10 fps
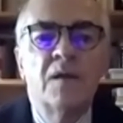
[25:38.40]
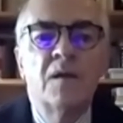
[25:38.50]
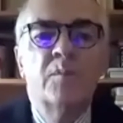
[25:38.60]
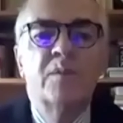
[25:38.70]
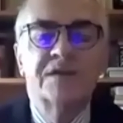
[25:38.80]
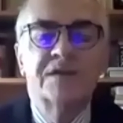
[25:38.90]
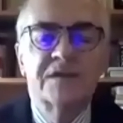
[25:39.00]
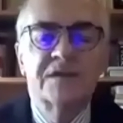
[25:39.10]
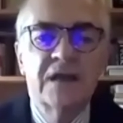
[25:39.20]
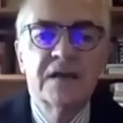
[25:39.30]
But
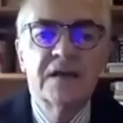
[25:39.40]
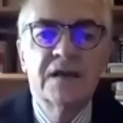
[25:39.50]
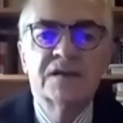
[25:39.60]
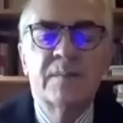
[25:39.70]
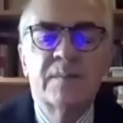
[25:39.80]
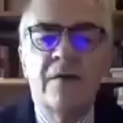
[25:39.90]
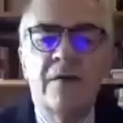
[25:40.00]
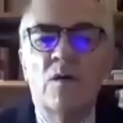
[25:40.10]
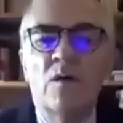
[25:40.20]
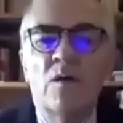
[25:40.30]
today is about the
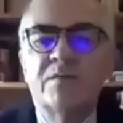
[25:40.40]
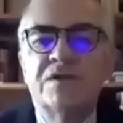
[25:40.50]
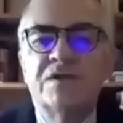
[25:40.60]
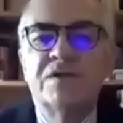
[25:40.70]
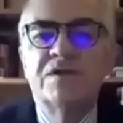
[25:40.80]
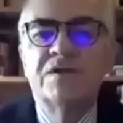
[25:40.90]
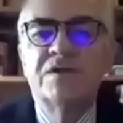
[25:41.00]
opportunities in Romania.